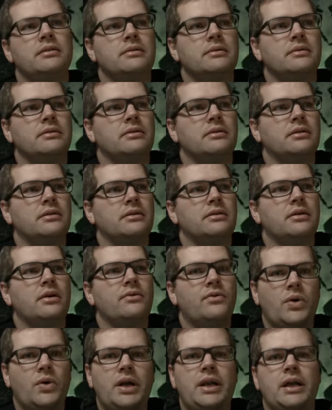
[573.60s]

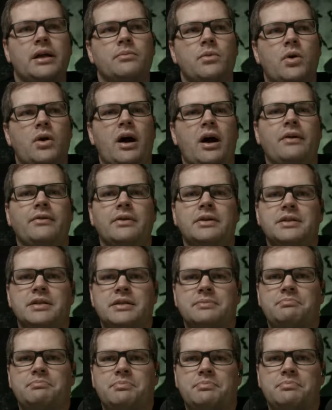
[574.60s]
avoiding Mojave
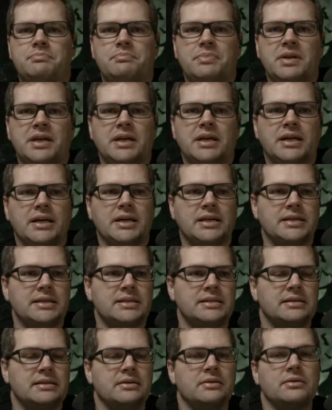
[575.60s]
just
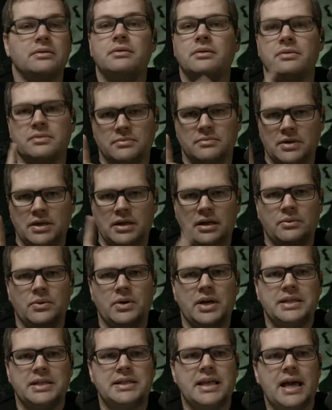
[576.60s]
because well, we'll
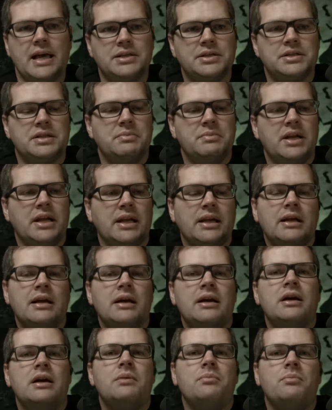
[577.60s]
get to that in just a minute.
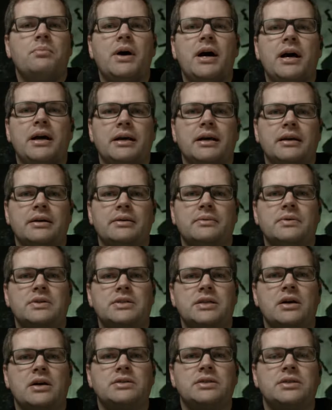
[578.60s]
But it was
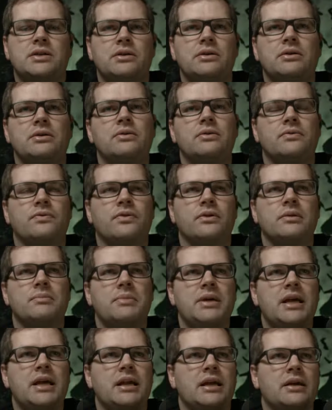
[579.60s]
also from the
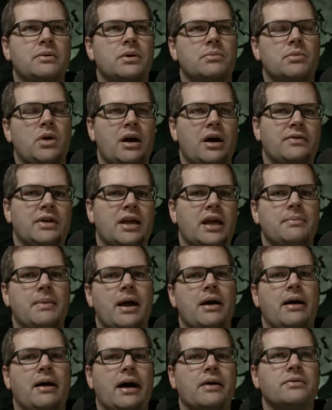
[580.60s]
beginning when Mojave came
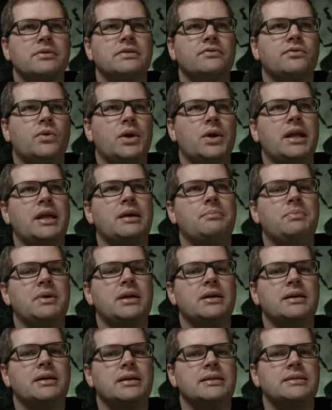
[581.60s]
out, I was avoiding it
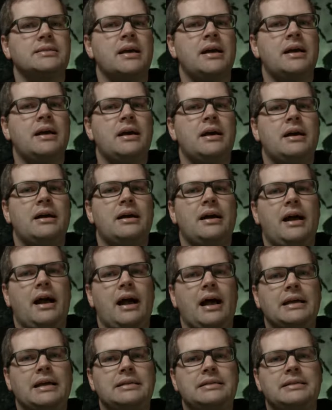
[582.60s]
because
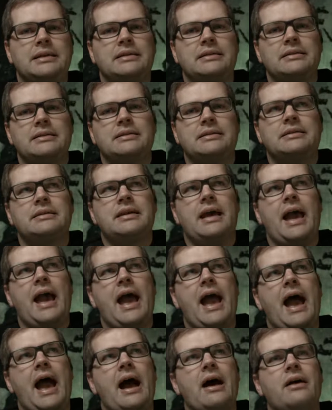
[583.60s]
I didn't
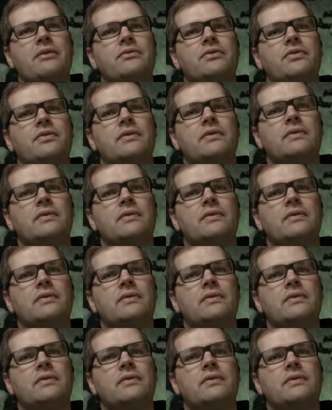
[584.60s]
have